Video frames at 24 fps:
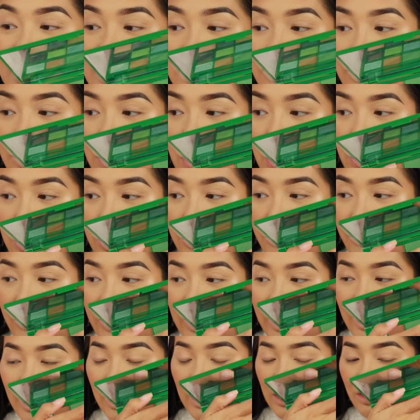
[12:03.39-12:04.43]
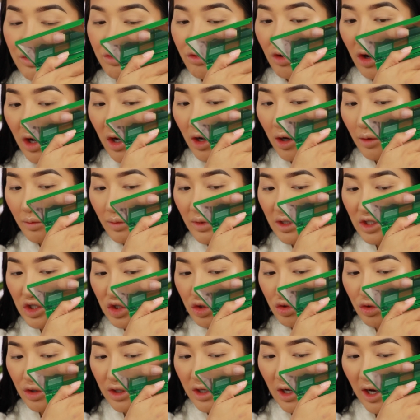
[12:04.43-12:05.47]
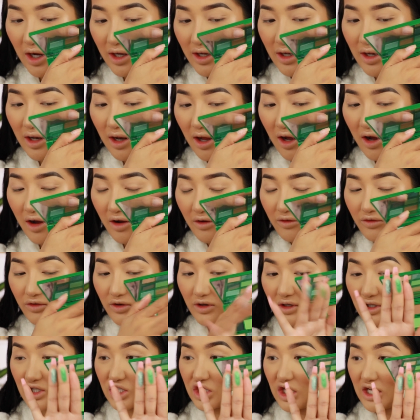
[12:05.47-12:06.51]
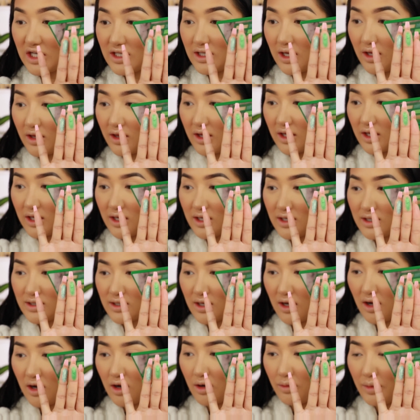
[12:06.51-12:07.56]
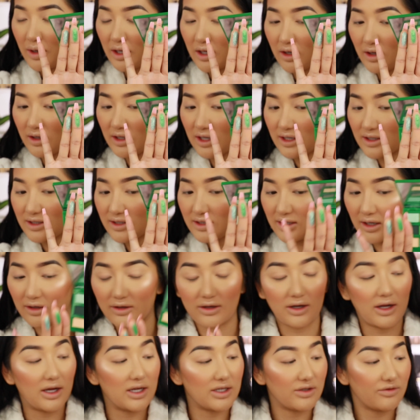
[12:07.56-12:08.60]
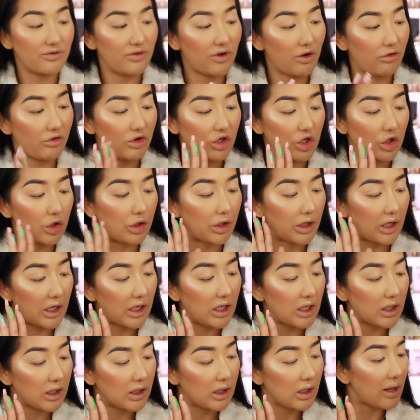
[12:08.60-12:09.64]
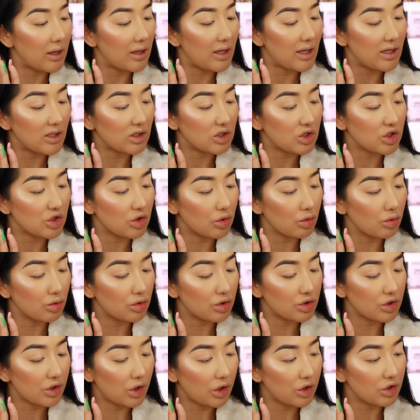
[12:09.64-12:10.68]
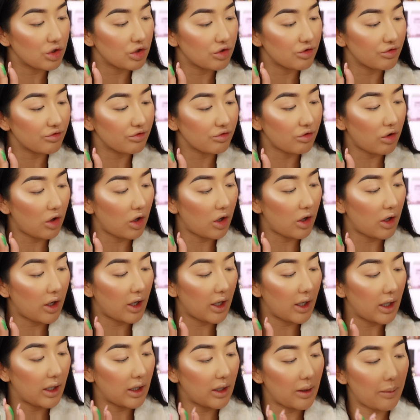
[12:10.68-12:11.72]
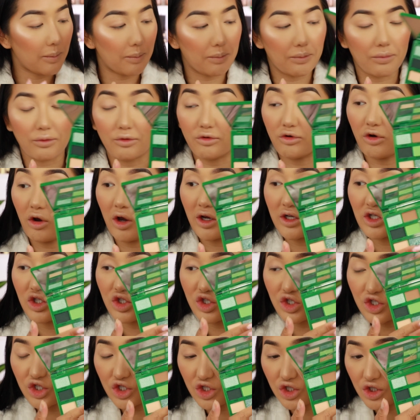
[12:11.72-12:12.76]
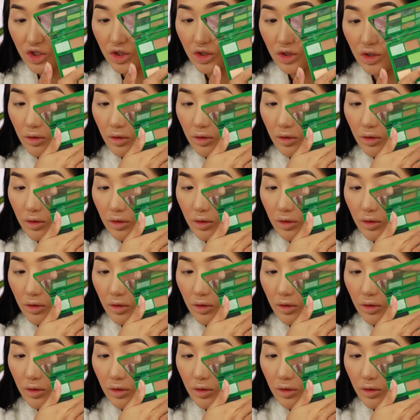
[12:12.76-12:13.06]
Smoothie is right up my street. I love shades like this. Oh my god, that's so nice. Very unique. Let's also try Brunch.